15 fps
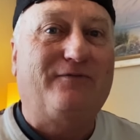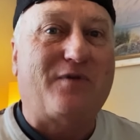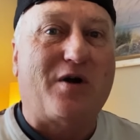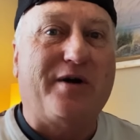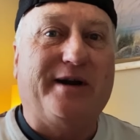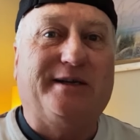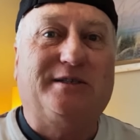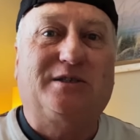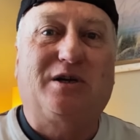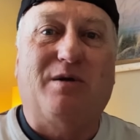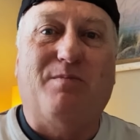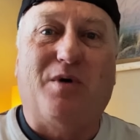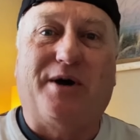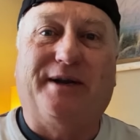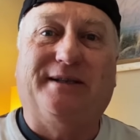Forex,
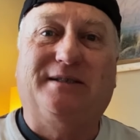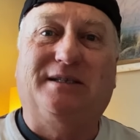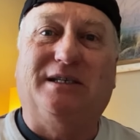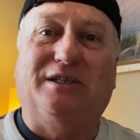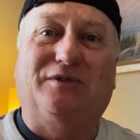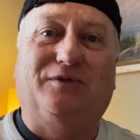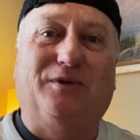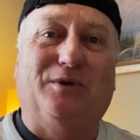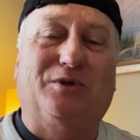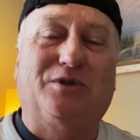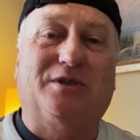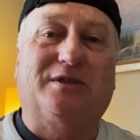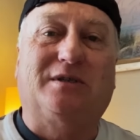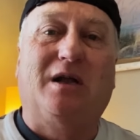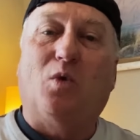commodities,
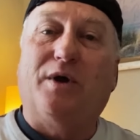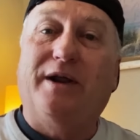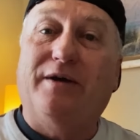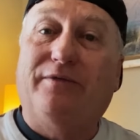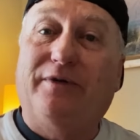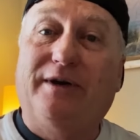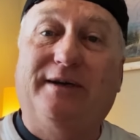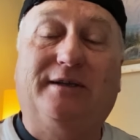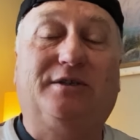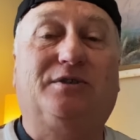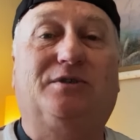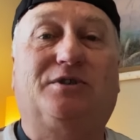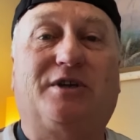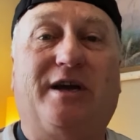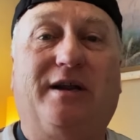futures, whatever it is
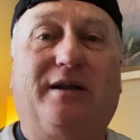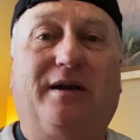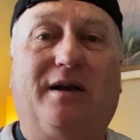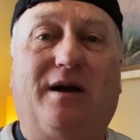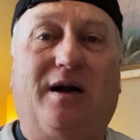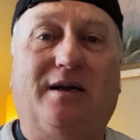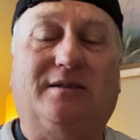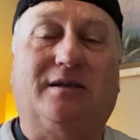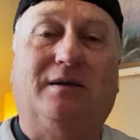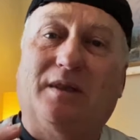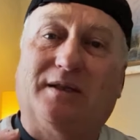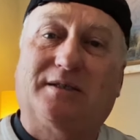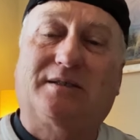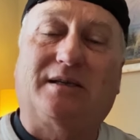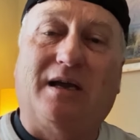you're trading, guys,
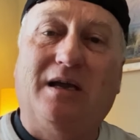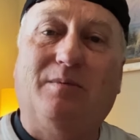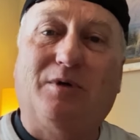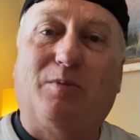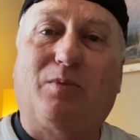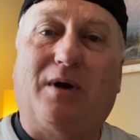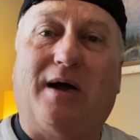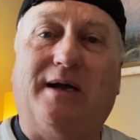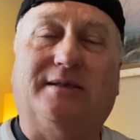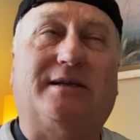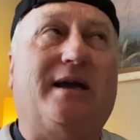the same applies.